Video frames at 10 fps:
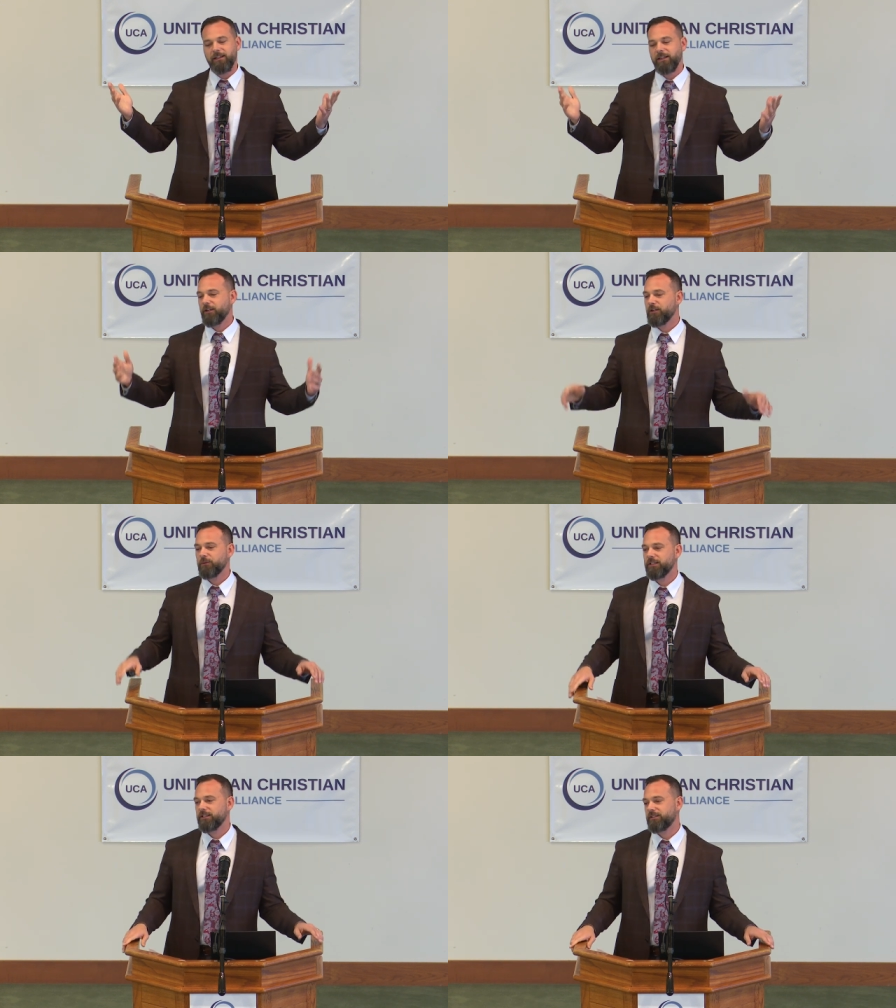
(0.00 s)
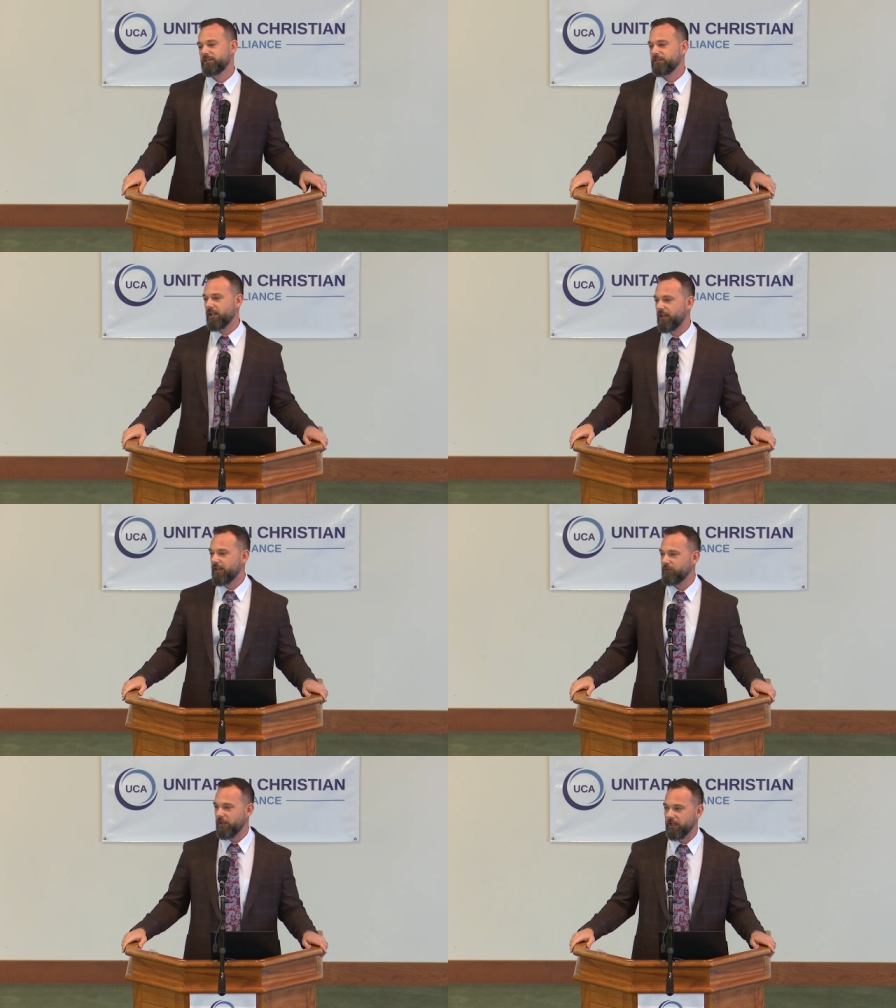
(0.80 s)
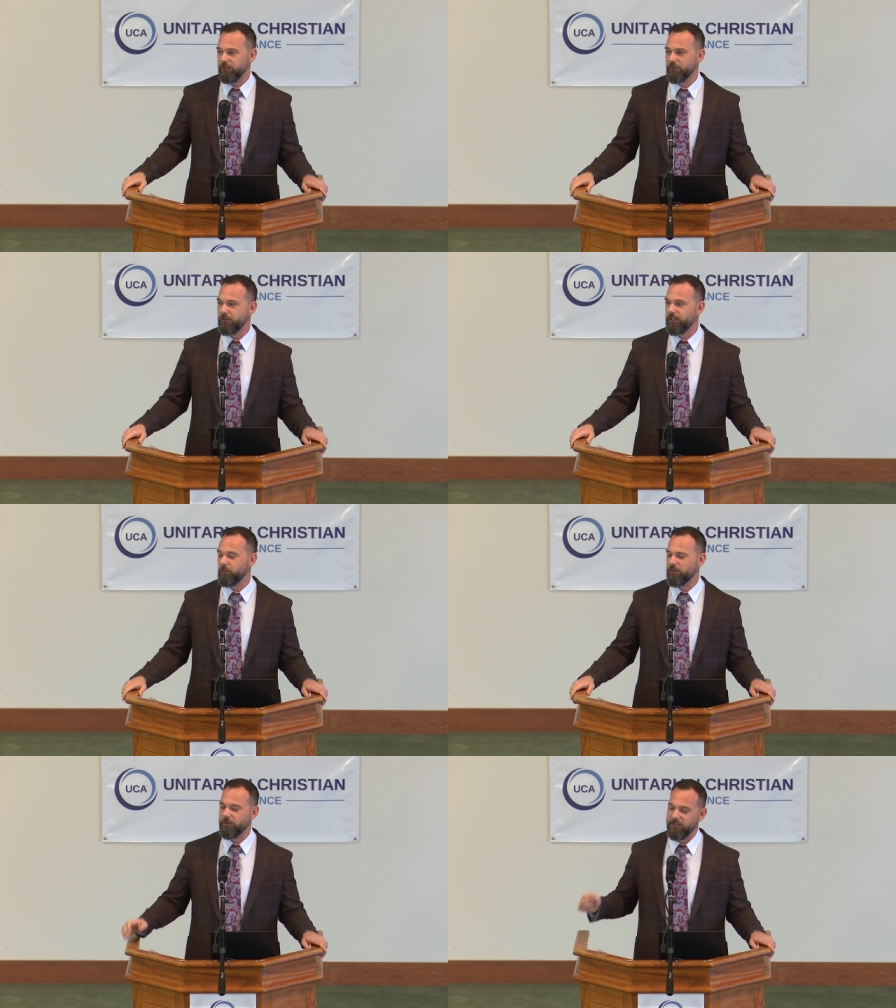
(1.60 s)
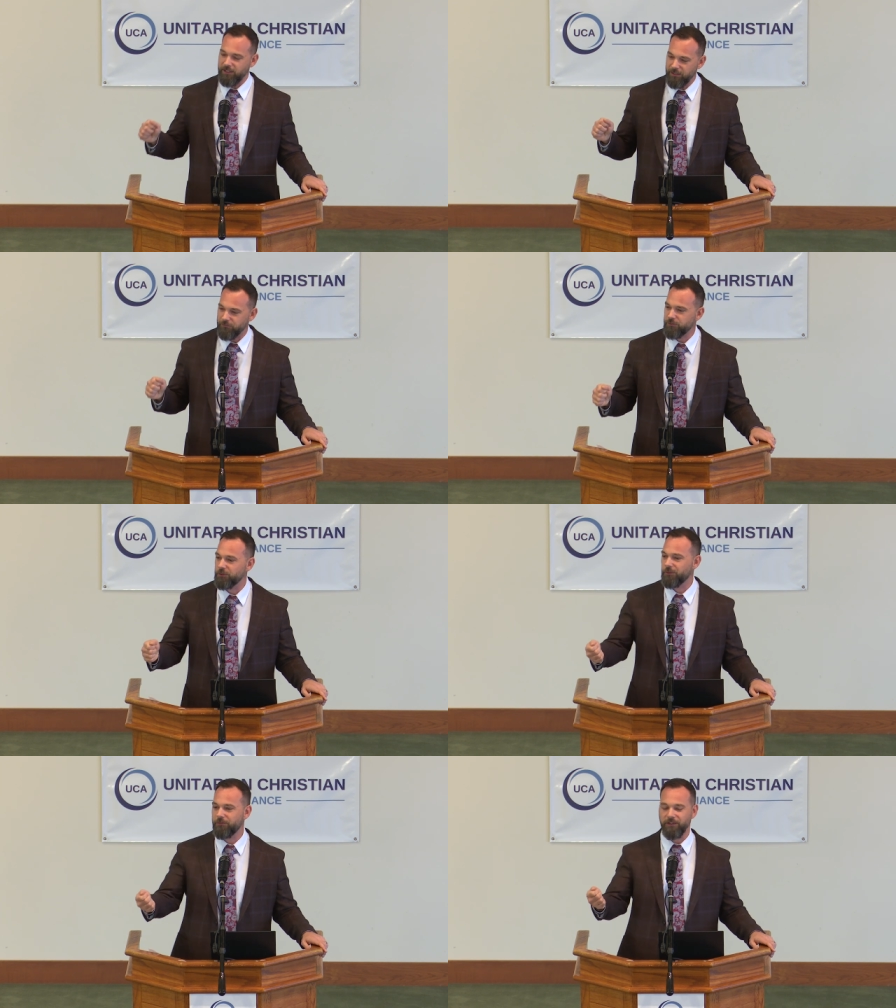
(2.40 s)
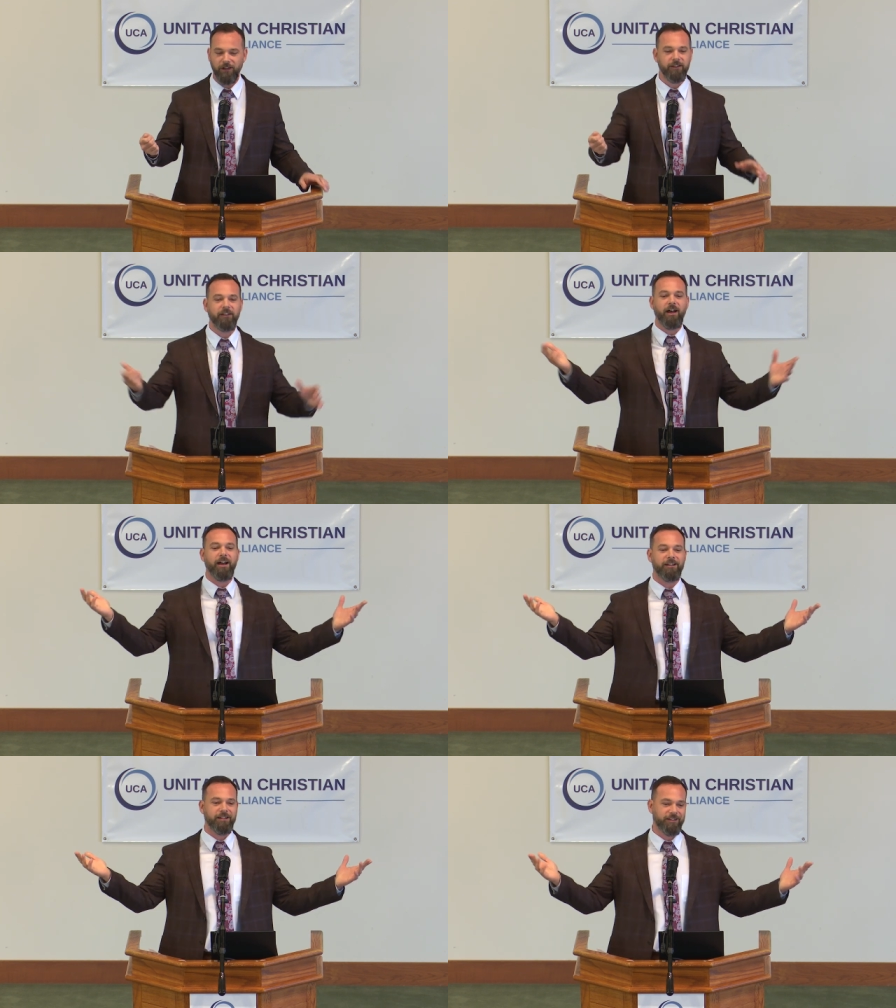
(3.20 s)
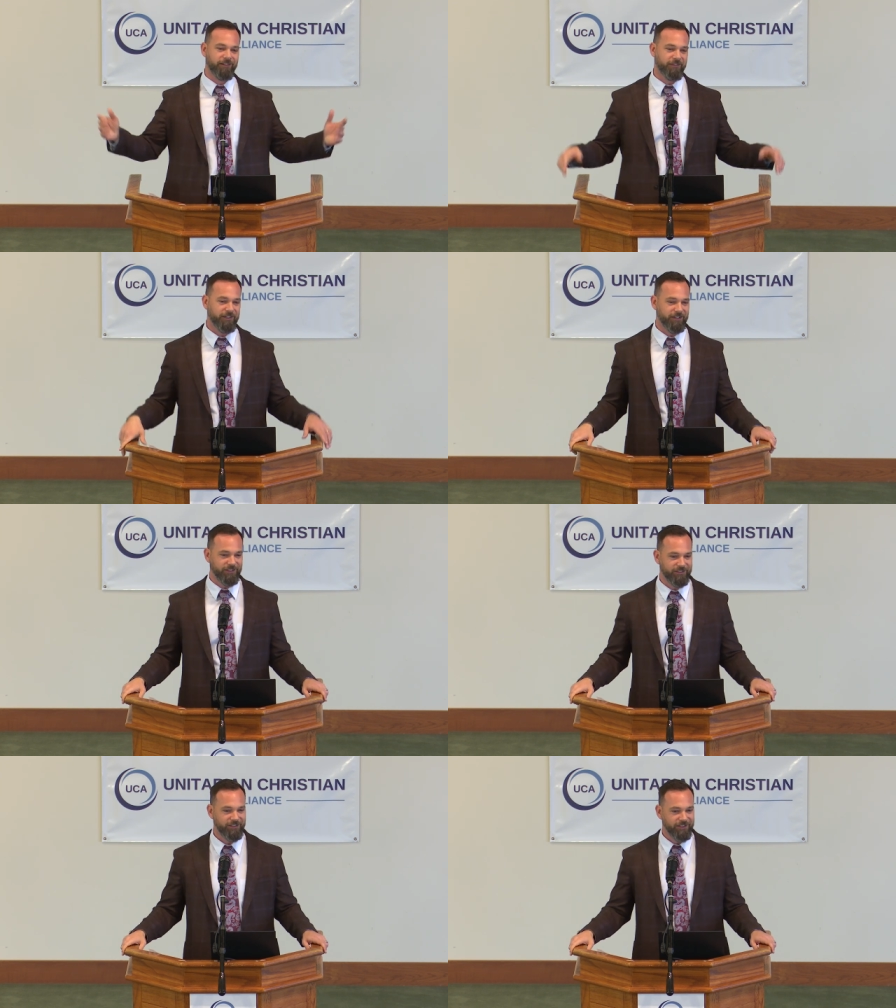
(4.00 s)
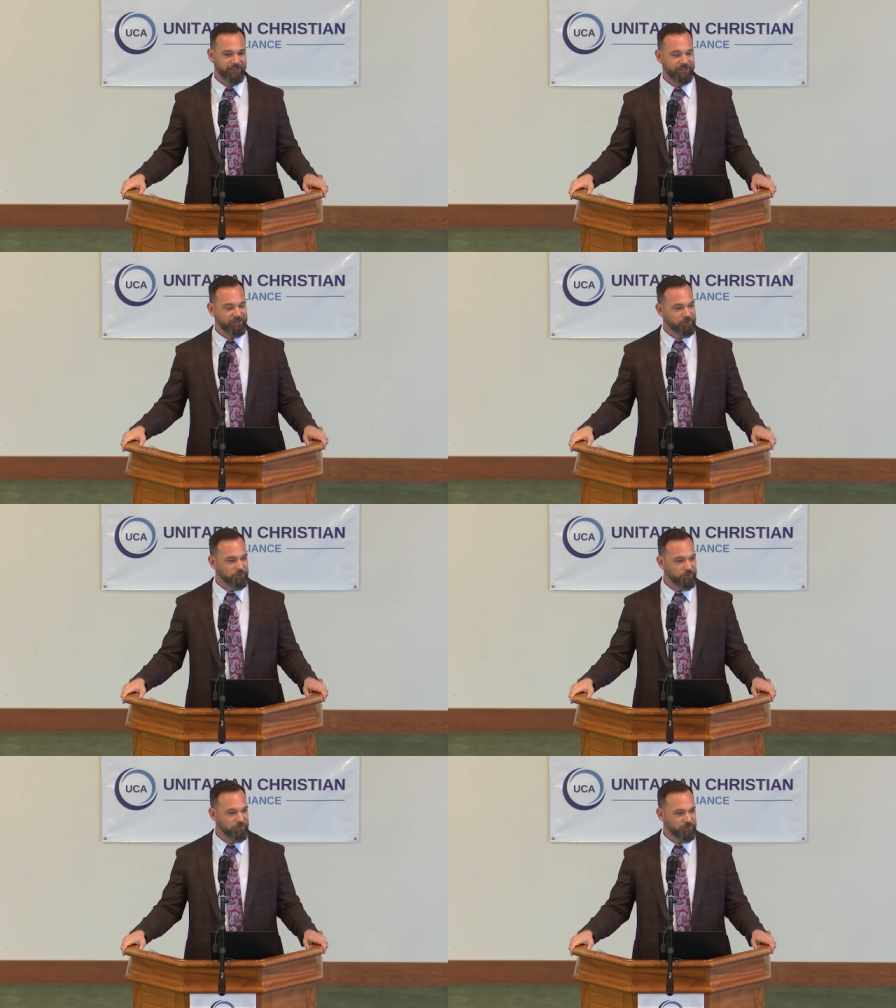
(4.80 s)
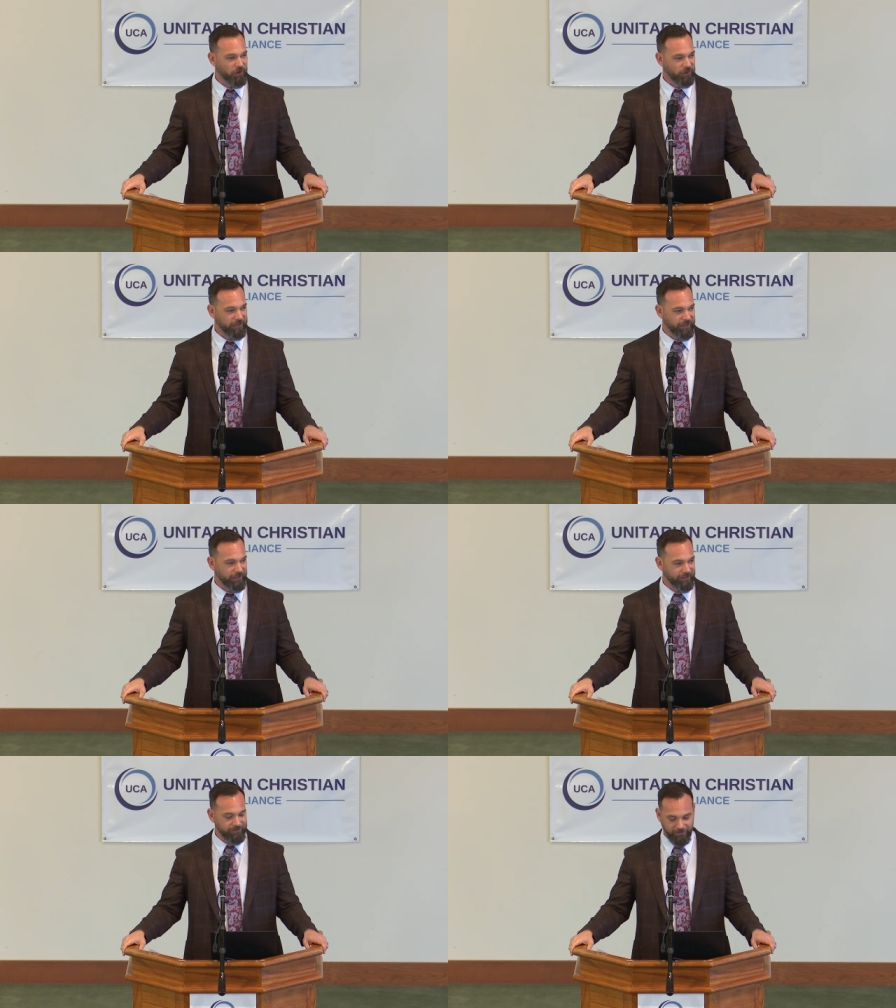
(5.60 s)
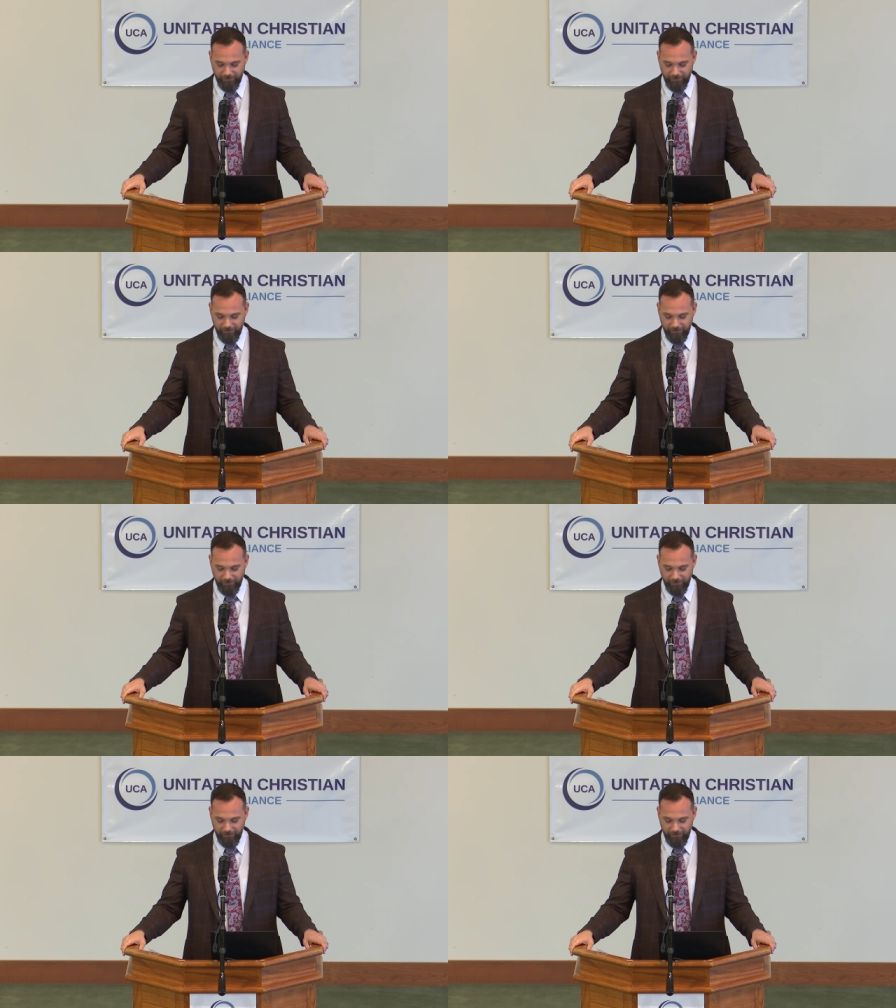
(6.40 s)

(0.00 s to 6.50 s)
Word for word: here was John Vahaguni with the key of truth to unlock the, the truths long hidden.